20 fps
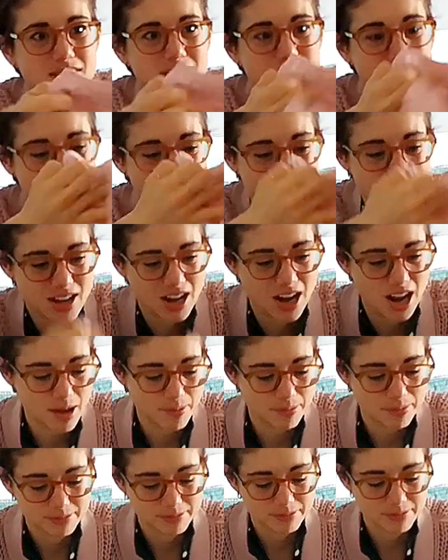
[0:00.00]
that up.
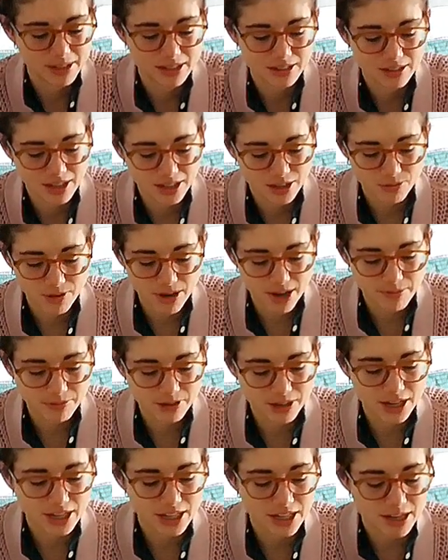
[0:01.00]
But anyway, I'm
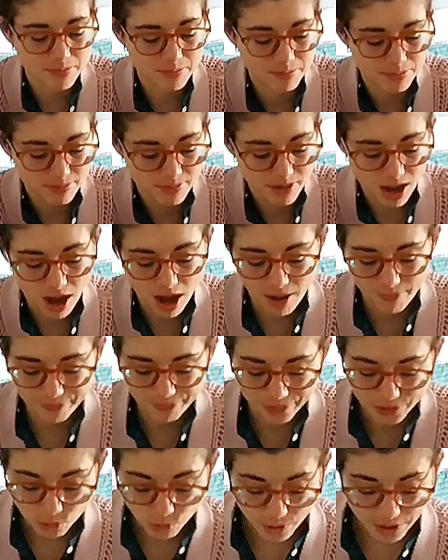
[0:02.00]
gonna keep
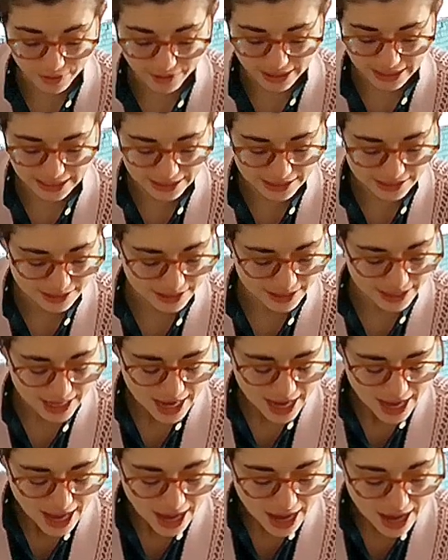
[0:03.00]
wearing it.
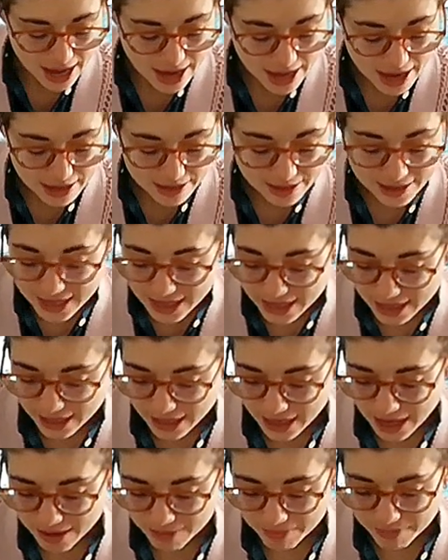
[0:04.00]
And then
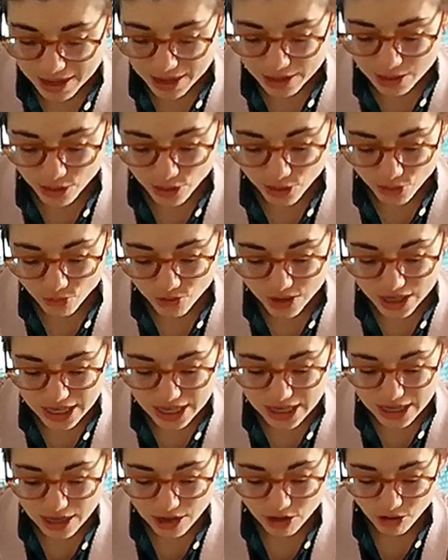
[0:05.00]
I made
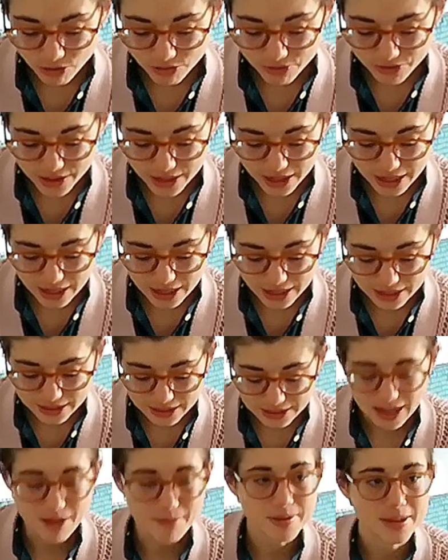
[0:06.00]
three of the
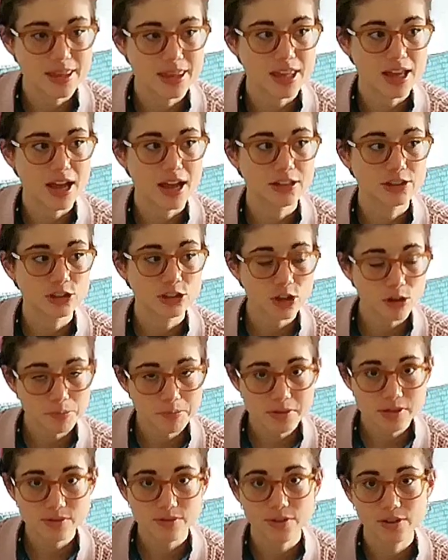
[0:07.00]
Tabitha
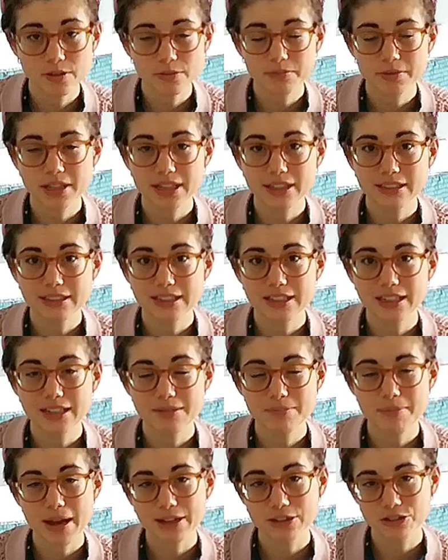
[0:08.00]
tops from the Tilly
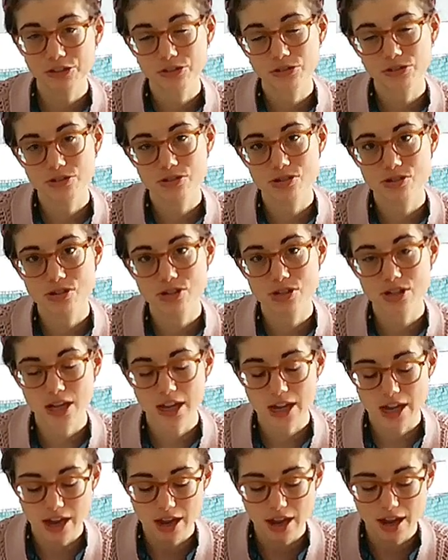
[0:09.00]
Buttons
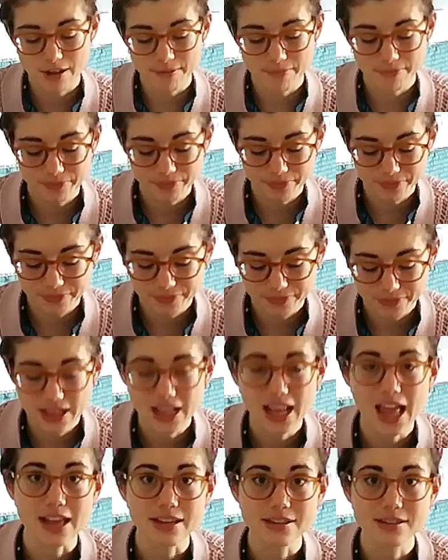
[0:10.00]

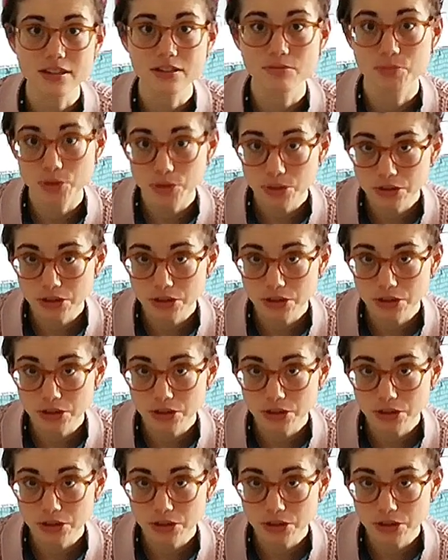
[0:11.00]
last book,